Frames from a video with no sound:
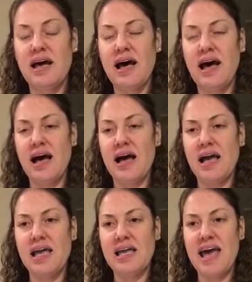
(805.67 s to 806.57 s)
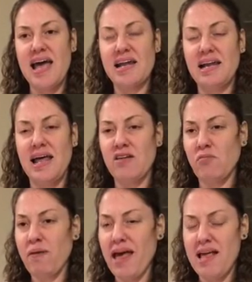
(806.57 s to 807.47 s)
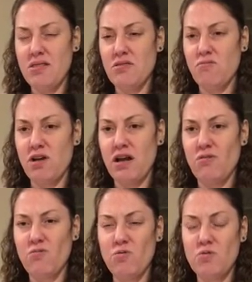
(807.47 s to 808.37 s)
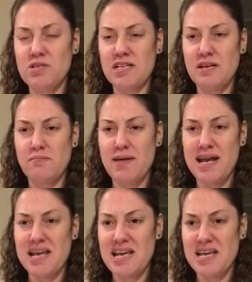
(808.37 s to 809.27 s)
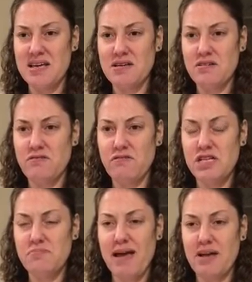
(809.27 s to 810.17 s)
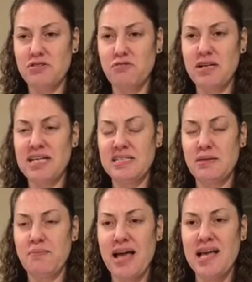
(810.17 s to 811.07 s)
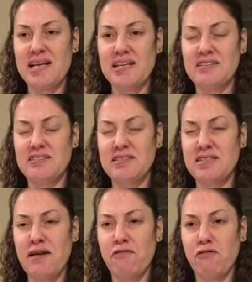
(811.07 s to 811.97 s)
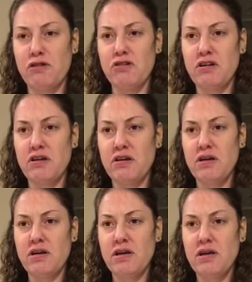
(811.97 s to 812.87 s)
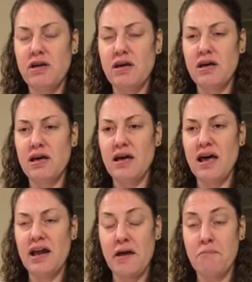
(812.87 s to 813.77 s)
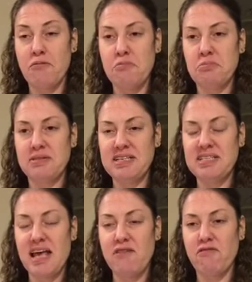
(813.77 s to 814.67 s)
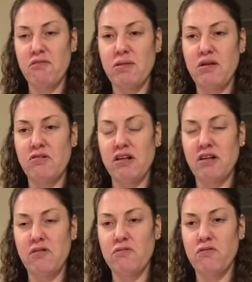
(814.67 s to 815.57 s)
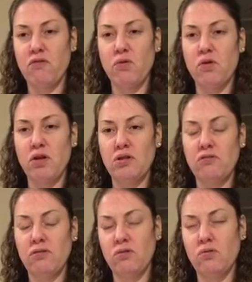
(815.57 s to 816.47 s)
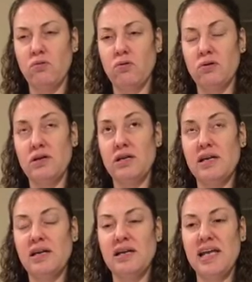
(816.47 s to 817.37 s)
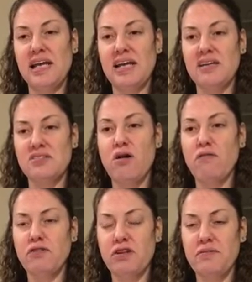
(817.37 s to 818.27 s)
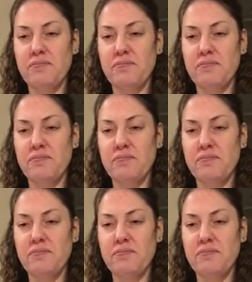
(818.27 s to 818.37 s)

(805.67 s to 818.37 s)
I get less pain than when I walked in many respects, or at least the pain is different. And I'm probably safer because I don't fall on the floor nearly as often.